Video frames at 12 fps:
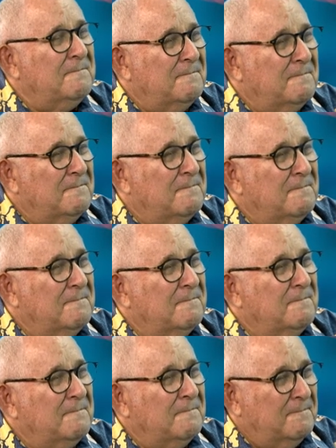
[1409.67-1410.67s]

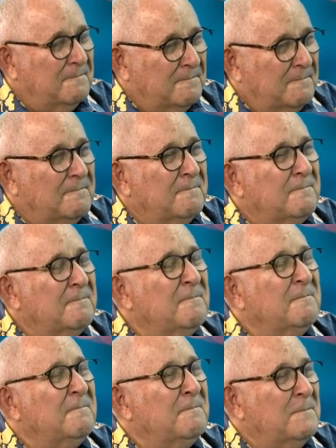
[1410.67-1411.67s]

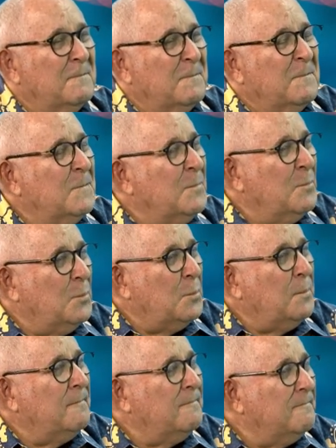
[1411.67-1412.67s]

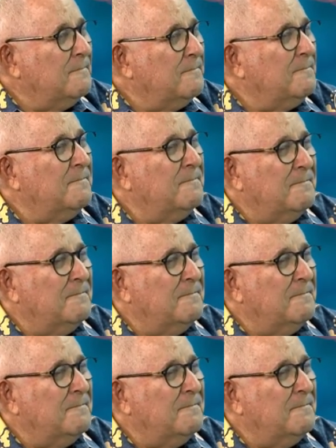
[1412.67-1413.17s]
(not speaking)